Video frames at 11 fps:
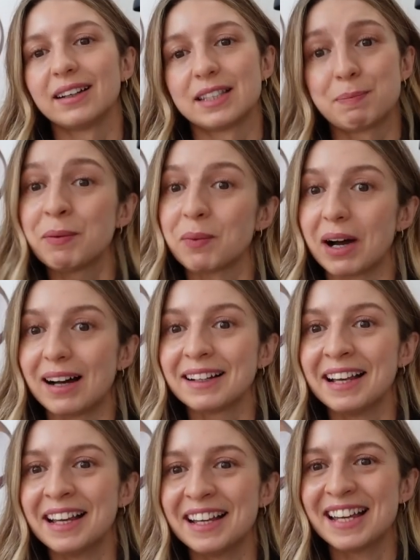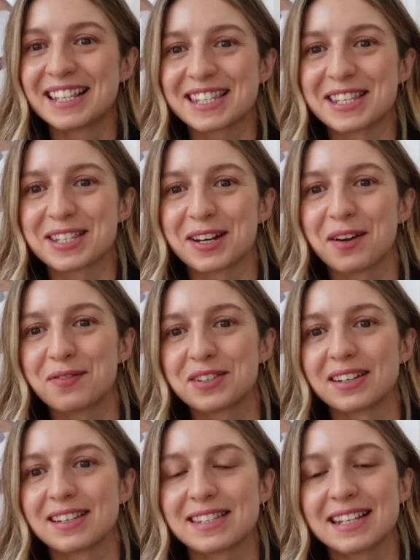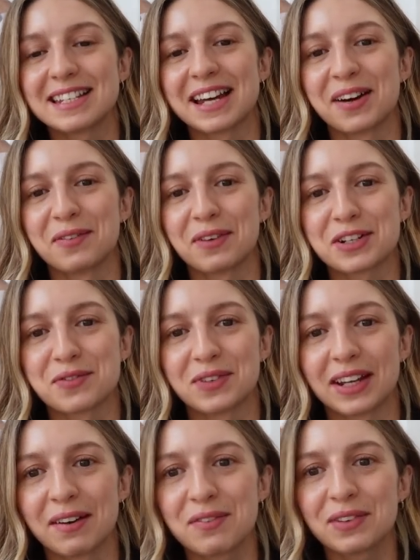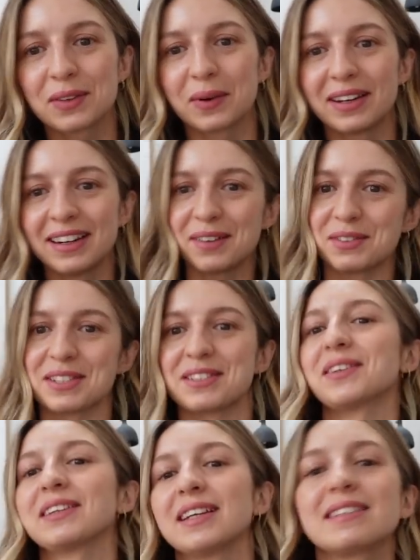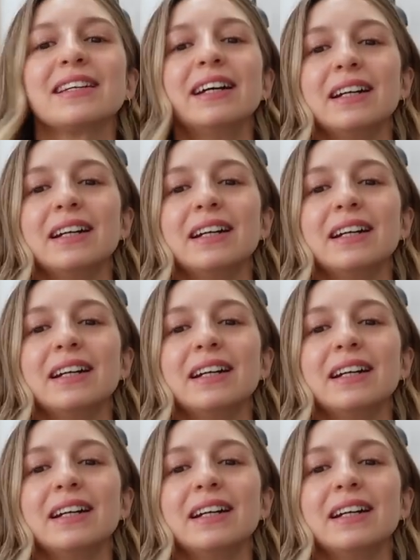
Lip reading: It's been a while since I've done a sit-down fashion video. I feel quite nervous doing this.